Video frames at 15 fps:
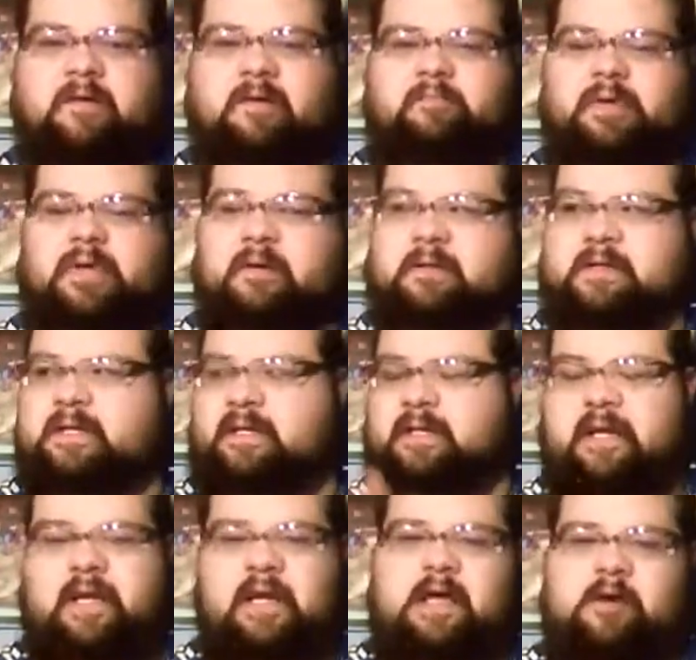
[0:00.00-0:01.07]
and built, and
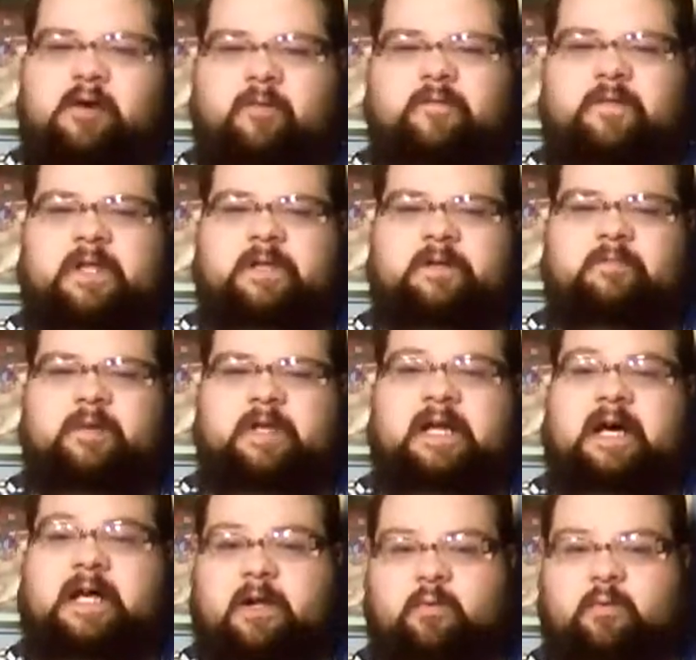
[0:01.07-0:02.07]
hopefully this one will be done.